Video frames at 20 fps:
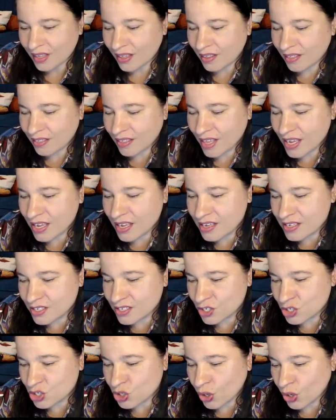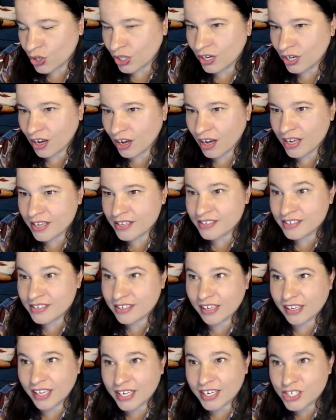There's tokenized
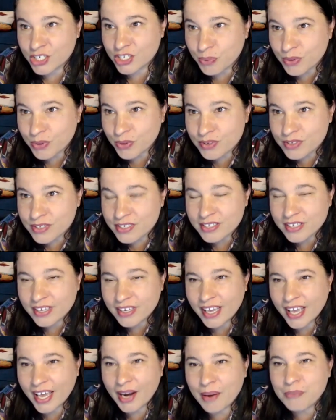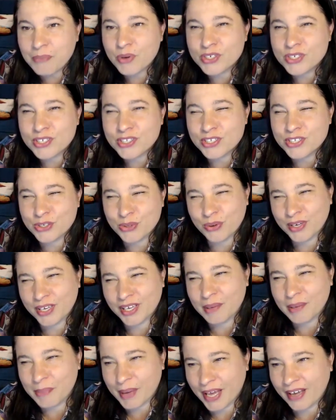collectibles, and I'm not just talking
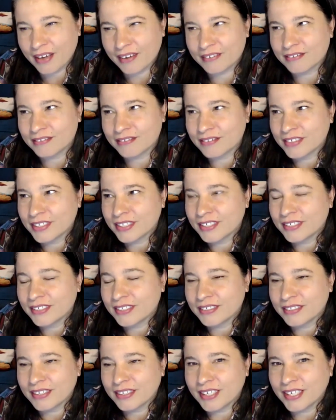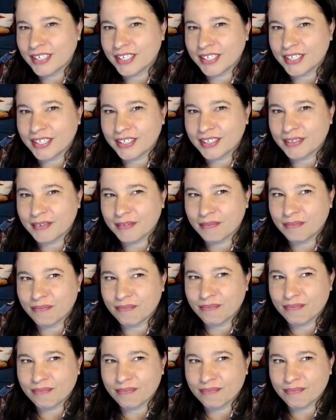about
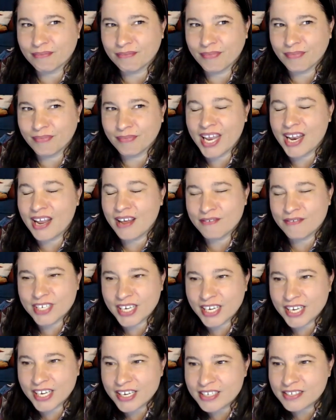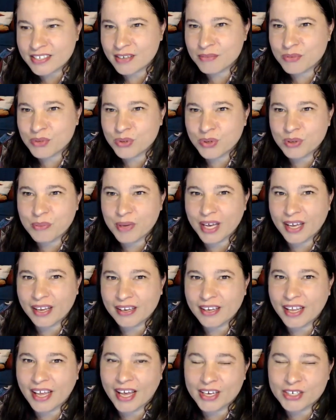NFTs. I'm talking about
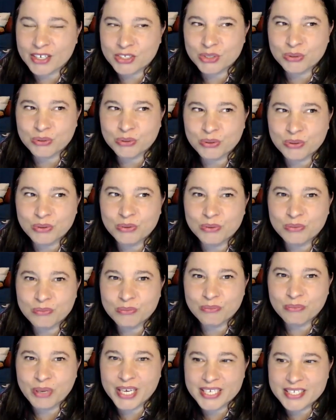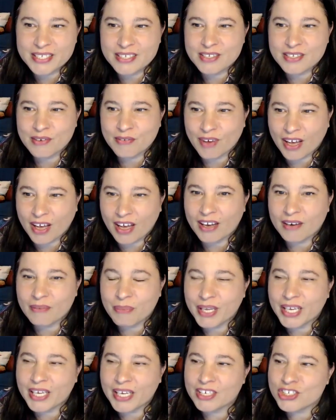actual pieces of art
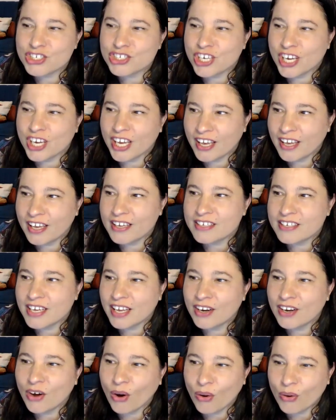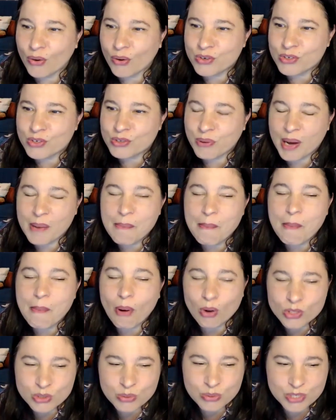being shared and owned by
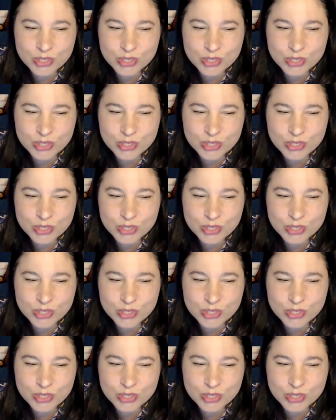multiple